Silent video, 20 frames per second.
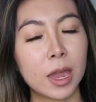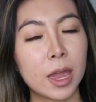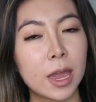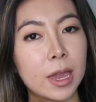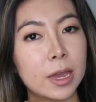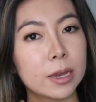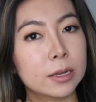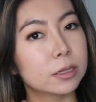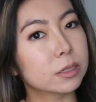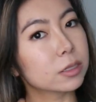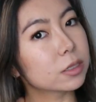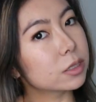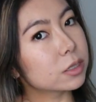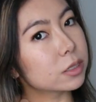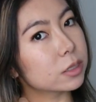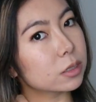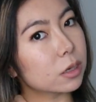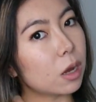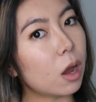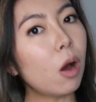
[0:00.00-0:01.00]
And
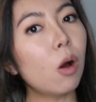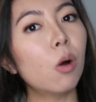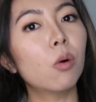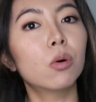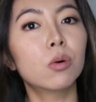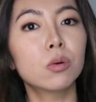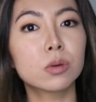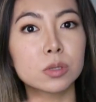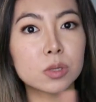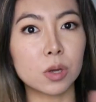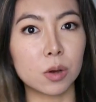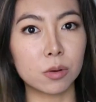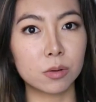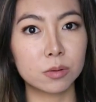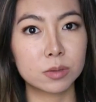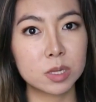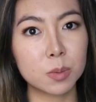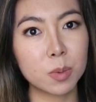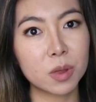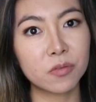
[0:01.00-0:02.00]
oh, also
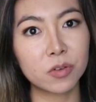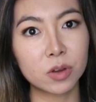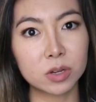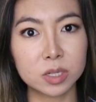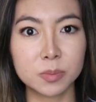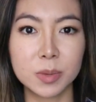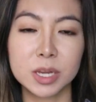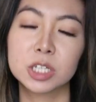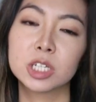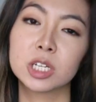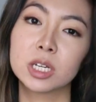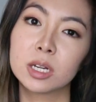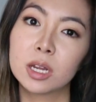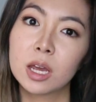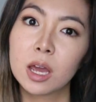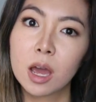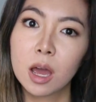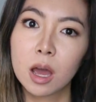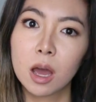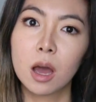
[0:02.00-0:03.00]
something I forgot to mention,
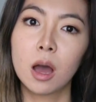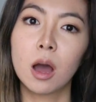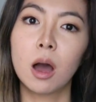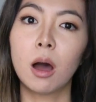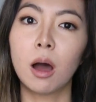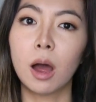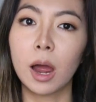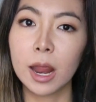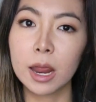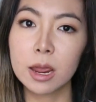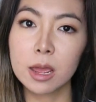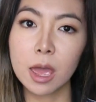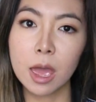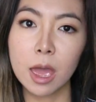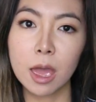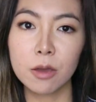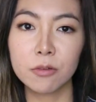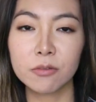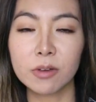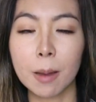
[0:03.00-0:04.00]
I
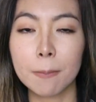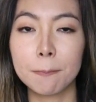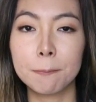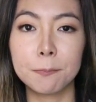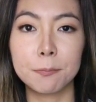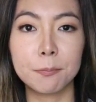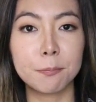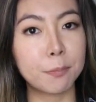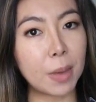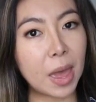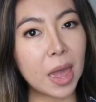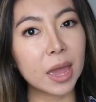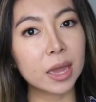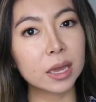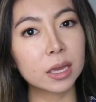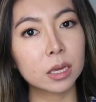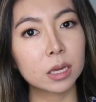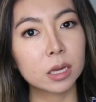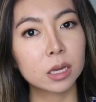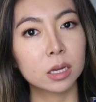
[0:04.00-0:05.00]
have
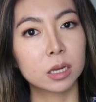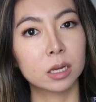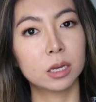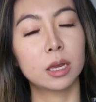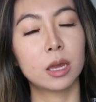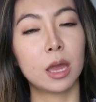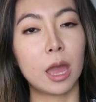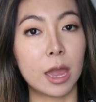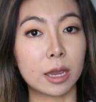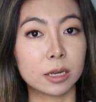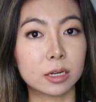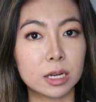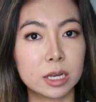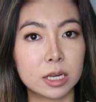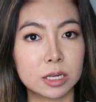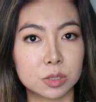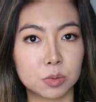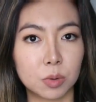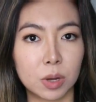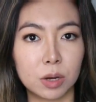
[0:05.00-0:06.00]
back acne
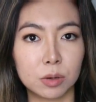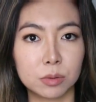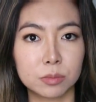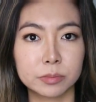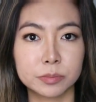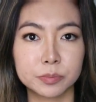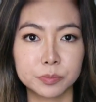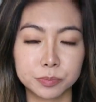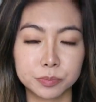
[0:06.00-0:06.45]
as well.